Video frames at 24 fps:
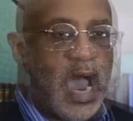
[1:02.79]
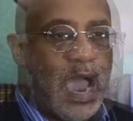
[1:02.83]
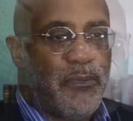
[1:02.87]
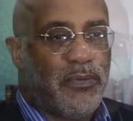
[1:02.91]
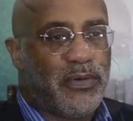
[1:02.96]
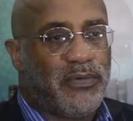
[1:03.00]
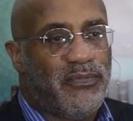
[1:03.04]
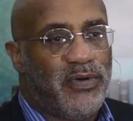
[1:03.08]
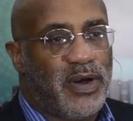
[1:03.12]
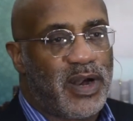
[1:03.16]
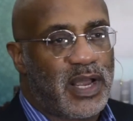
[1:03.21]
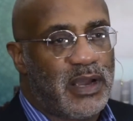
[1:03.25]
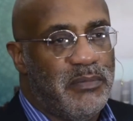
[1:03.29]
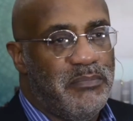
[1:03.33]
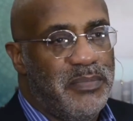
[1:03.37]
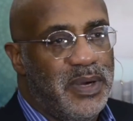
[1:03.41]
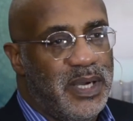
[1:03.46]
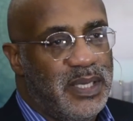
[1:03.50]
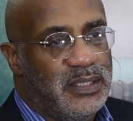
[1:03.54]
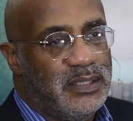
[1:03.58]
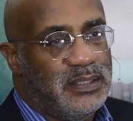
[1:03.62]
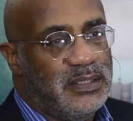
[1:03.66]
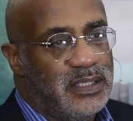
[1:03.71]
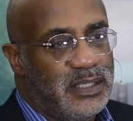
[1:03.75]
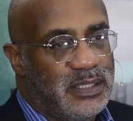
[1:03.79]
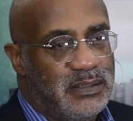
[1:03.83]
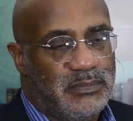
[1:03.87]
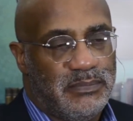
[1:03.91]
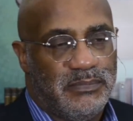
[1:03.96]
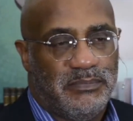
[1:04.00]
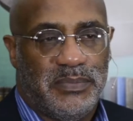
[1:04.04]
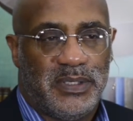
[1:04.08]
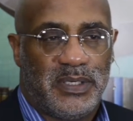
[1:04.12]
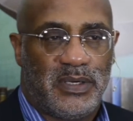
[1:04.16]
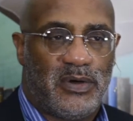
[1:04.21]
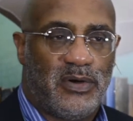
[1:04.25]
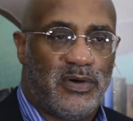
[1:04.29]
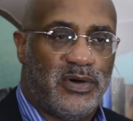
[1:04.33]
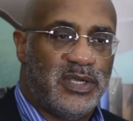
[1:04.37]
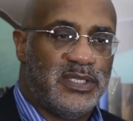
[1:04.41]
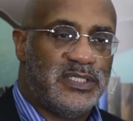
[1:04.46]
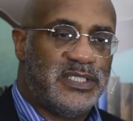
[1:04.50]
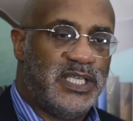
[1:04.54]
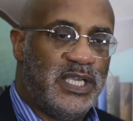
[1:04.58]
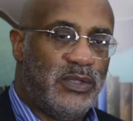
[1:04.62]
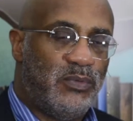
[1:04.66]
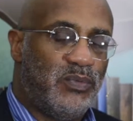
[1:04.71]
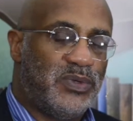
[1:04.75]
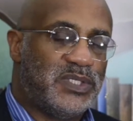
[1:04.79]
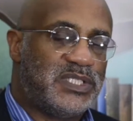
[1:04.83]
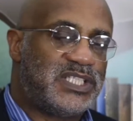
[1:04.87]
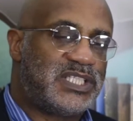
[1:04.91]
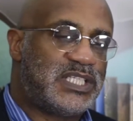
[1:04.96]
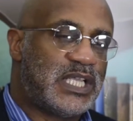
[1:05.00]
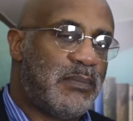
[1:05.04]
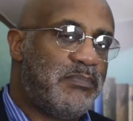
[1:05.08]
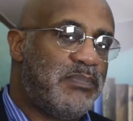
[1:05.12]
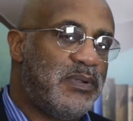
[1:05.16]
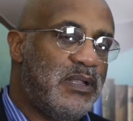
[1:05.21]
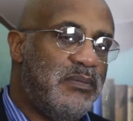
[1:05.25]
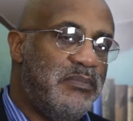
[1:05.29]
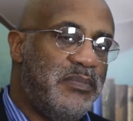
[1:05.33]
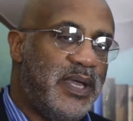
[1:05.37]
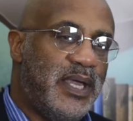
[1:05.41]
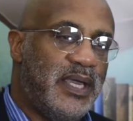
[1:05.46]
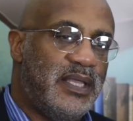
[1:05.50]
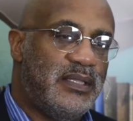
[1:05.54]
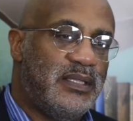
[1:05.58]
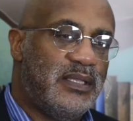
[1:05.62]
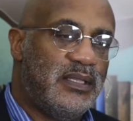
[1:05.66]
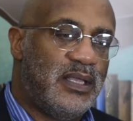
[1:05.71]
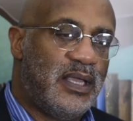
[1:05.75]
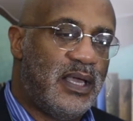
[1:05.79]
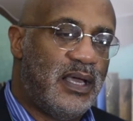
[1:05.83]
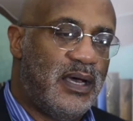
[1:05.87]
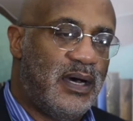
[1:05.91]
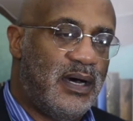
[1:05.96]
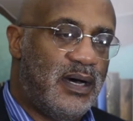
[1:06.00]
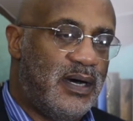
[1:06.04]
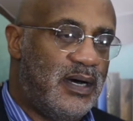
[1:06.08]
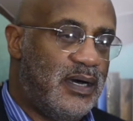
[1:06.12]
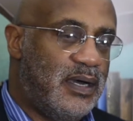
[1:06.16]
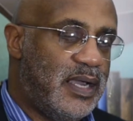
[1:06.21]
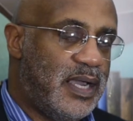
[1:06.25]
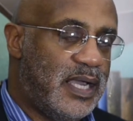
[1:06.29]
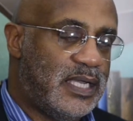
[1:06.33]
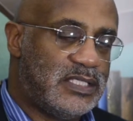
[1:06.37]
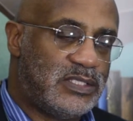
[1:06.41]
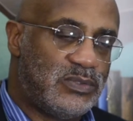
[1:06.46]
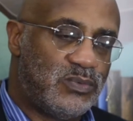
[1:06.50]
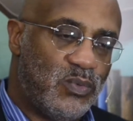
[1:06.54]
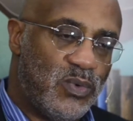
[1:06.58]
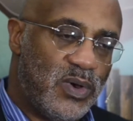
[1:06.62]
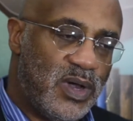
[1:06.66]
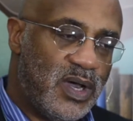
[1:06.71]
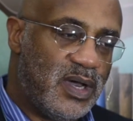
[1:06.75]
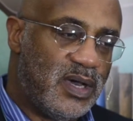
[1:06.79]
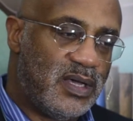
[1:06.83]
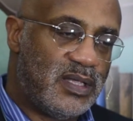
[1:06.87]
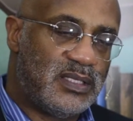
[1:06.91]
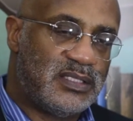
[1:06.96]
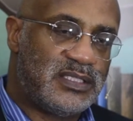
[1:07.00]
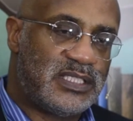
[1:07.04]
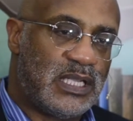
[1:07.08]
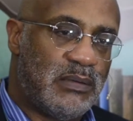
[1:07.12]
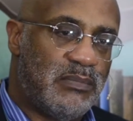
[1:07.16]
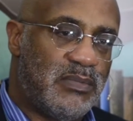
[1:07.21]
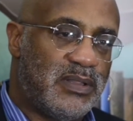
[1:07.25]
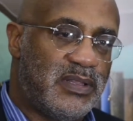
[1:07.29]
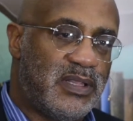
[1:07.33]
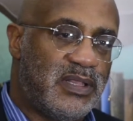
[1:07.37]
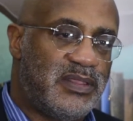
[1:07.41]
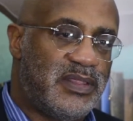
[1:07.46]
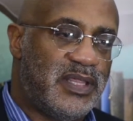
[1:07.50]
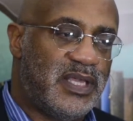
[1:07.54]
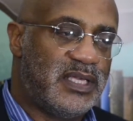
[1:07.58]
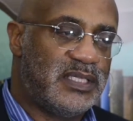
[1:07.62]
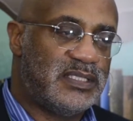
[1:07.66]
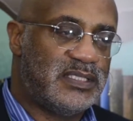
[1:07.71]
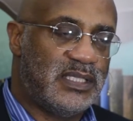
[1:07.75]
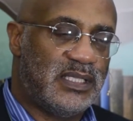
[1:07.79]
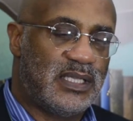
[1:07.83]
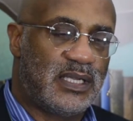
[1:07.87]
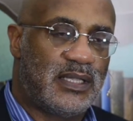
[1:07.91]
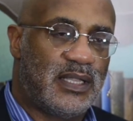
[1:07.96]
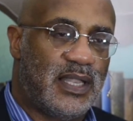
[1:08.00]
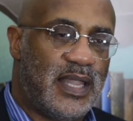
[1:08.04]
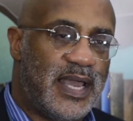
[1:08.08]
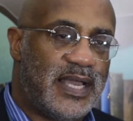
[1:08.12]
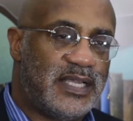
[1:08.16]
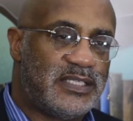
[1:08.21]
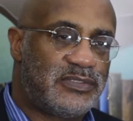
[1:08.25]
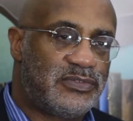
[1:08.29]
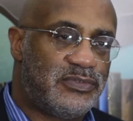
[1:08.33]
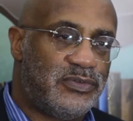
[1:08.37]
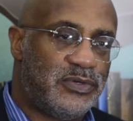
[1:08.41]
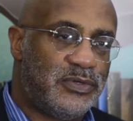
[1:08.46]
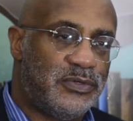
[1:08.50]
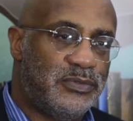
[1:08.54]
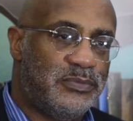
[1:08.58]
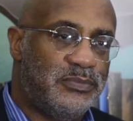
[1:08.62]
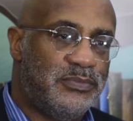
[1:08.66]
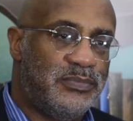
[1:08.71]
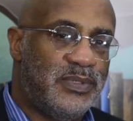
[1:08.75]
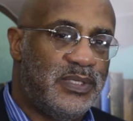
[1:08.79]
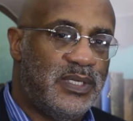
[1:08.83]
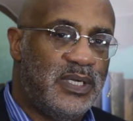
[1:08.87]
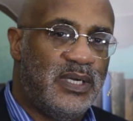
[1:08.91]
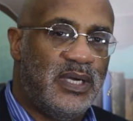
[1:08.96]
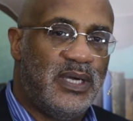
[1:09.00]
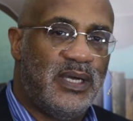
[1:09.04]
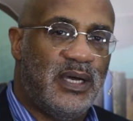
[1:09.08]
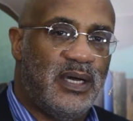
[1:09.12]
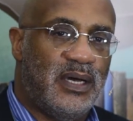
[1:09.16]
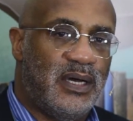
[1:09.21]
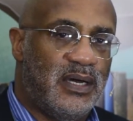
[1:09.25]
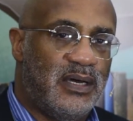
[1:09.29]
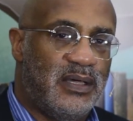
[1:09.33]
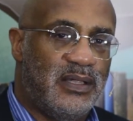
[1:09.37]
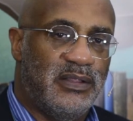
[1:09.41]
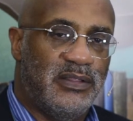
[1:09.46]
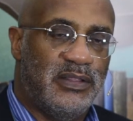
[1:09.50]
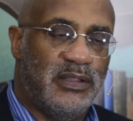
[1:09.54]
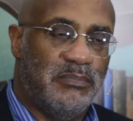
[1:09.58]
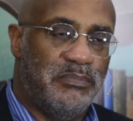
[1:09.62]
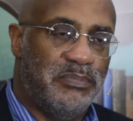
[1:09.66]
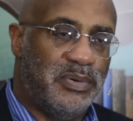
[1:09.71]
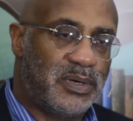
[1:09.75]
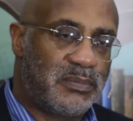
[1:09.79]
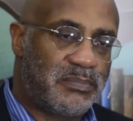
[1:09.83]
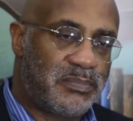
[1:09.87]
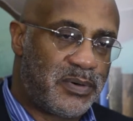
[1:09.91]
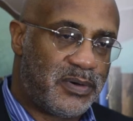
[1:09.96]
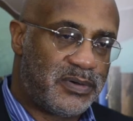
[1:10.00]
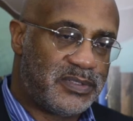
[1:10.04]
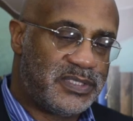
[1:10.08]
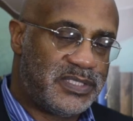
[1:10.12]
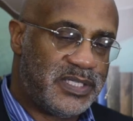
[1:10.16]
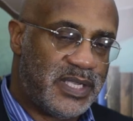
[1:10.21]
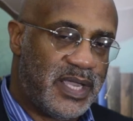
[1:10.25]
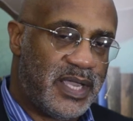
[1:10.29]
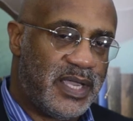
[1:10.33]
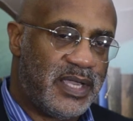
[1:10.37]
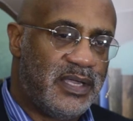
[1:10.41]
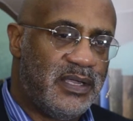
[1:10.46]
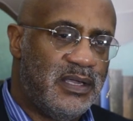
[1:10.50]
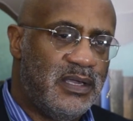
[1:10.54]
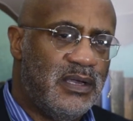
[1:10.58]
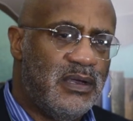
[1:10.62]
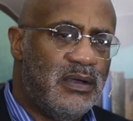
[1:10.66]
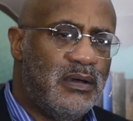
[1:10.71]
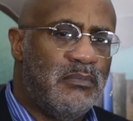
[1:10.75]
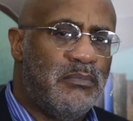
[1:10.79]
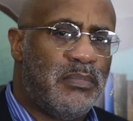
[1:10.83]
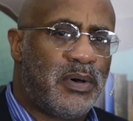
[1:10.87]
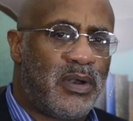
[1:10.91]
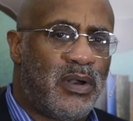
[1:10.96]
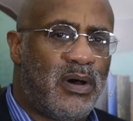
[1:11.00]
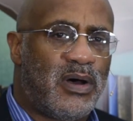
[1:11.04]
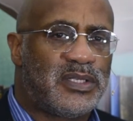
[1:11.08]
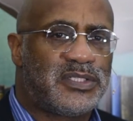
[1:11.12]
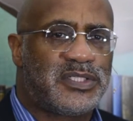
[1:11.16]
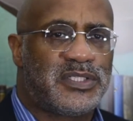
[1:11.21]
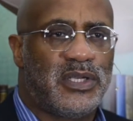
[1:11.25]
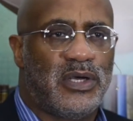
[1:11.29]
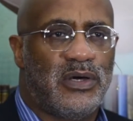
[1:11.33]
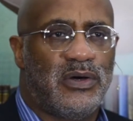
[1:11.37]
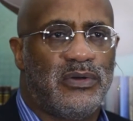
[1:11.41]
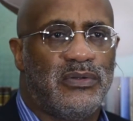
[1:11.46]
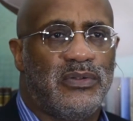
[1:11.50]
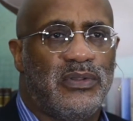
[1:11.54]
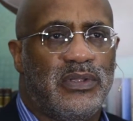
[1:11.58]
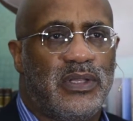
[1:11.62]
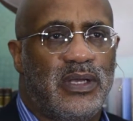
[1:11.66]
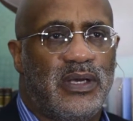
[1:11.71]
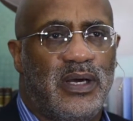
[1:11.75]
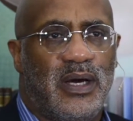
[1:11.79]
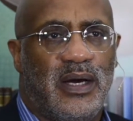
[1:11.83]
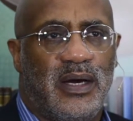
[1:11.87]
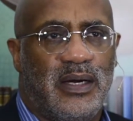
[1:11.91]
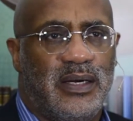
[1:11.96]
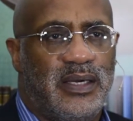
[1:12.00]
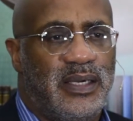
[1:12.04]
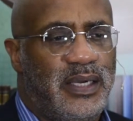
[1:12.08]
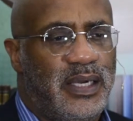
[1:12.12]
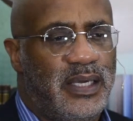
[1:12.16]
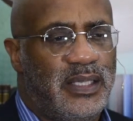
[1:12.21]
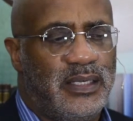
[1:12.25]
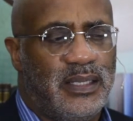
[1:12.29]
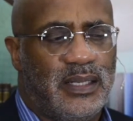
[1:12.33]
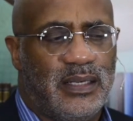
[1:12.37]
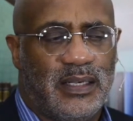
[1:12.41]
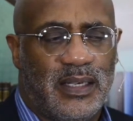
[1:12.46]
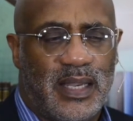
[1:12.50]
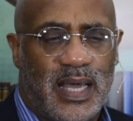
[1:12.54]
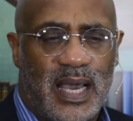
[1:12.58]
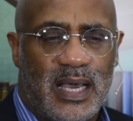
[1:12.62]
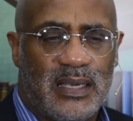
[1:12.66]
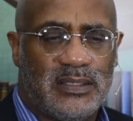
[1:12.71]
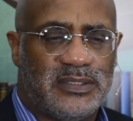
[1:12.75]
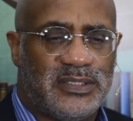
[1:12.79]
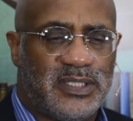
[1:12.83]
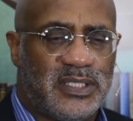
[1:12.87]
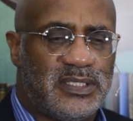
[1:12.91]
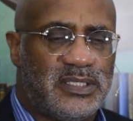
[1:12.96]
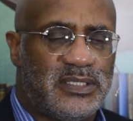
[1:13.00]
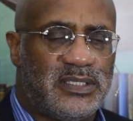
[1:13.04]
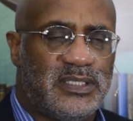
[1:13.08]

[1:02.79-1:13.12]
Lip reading: I would recommend it because it would supplement as well some of the things in the classroom, the book per se, but also it allows